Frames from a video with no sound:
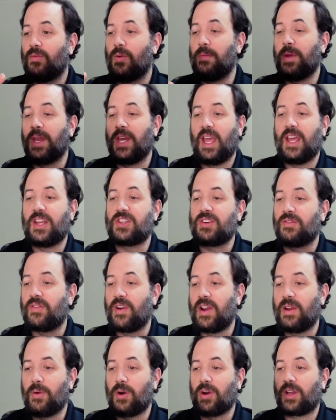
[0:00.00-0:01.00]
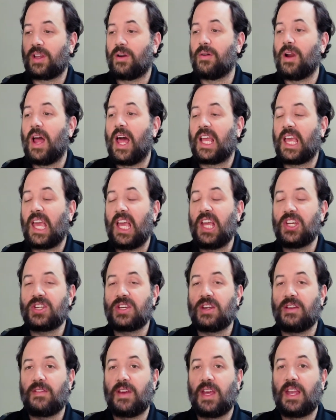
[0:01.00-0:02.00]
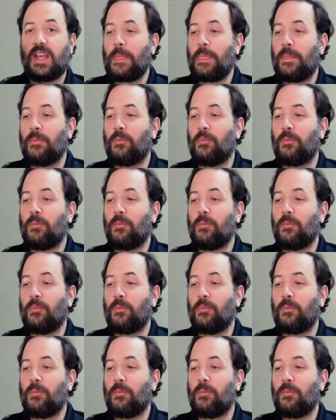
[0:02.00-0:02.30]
remediation framework and eradication event,